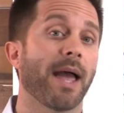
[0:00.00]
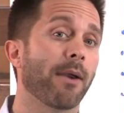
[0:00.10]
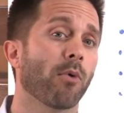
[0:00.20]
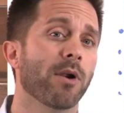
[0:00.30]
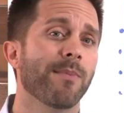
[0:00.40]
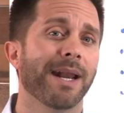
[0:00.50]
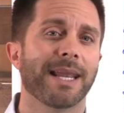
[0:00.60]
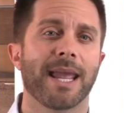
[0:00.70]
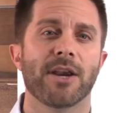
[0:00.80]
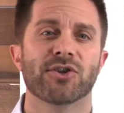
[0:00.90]
thyroid
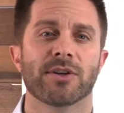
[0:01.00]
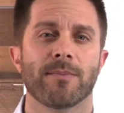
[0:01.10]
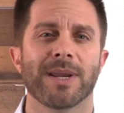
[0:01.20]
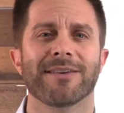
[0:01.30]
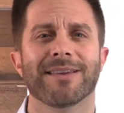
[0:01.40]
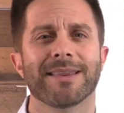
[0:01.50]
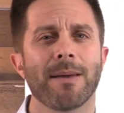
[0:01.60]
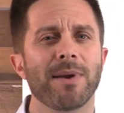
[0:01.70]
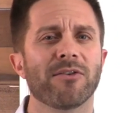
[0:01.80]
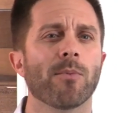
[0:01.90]
medication, because
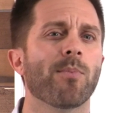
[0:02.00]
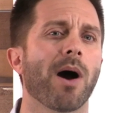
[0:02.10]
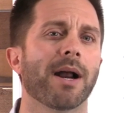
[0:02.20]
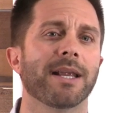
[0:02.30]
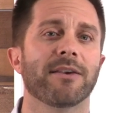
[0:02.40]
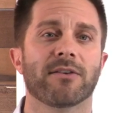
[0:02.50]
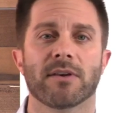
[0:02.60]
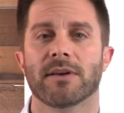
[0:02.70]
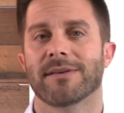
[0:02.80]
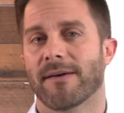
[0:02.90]
that means your
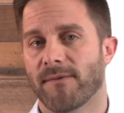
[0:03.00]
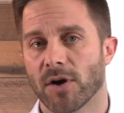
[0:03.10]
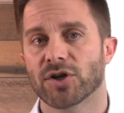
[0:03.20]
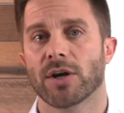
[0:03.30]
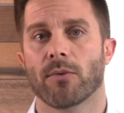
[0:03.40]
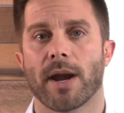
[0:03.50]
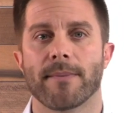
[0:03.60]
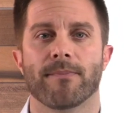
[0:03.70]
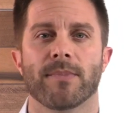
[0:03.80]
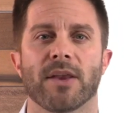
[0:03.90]
body's not functioning
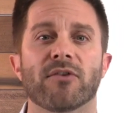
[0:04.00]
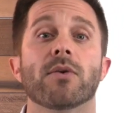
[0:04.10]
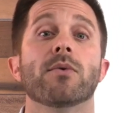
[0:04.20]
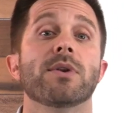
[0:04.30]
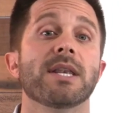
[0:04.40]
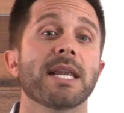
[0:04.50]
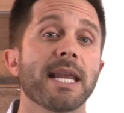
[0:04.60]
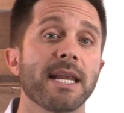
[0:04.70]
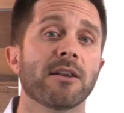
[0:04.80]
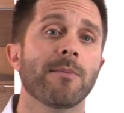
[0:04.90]
right. And so you
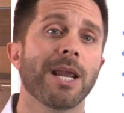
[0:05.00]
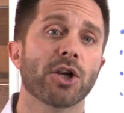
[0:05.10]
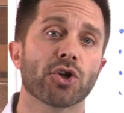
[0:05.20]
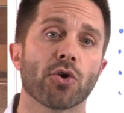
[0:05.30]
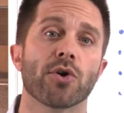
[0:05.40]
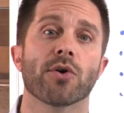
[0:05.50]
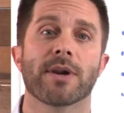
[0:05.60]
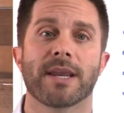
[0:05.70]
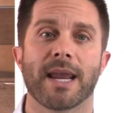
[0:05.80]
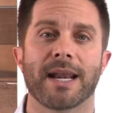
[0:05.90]
need to make sure
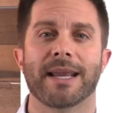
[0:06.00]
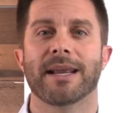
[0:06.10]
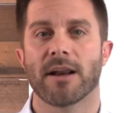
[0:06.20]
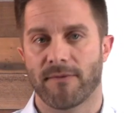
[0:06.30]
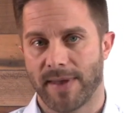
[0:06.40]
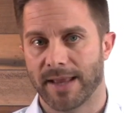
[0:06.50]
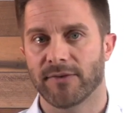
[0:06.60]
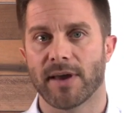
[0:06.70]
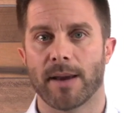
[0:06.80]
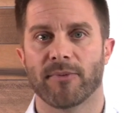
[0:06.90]
you're getting enough
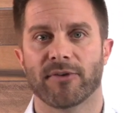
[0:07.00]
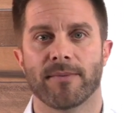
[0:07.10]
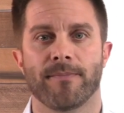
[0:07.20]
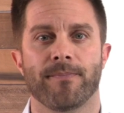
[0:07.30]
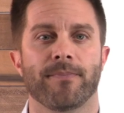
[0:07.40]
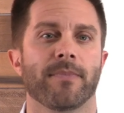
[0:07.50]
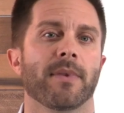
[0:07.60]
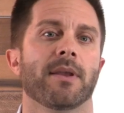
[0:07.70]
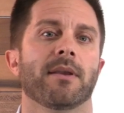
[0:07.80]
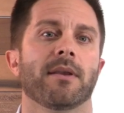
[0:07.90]
enzymes.
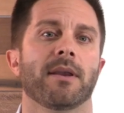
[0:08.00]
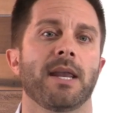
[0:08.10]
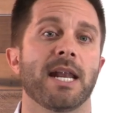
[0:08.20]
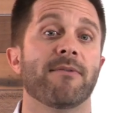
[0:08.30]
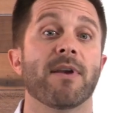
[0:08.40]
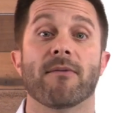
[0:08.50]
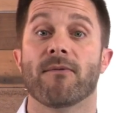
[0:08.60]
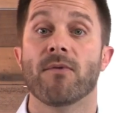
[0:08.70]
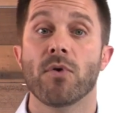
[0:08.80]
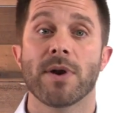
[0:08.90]
And if you
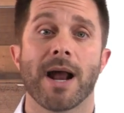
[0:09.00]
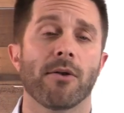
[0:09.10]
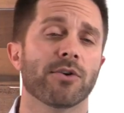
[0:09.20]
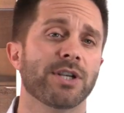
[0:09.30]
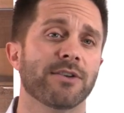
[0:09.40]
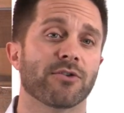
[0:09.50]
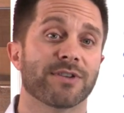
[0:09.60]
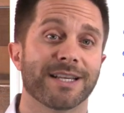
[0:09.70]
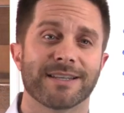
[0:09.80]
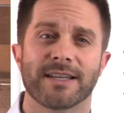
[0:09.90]
have food allergies
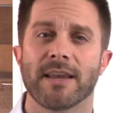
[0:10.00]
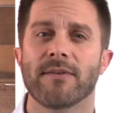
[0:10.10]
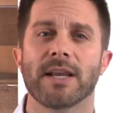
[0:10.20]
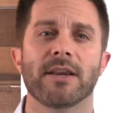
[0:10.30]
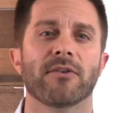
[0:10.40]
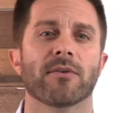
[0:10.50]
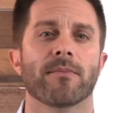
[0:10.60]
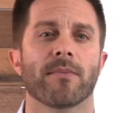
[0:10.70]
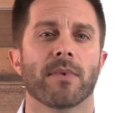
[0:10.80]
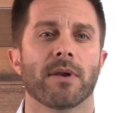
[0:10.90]
or sensitivities,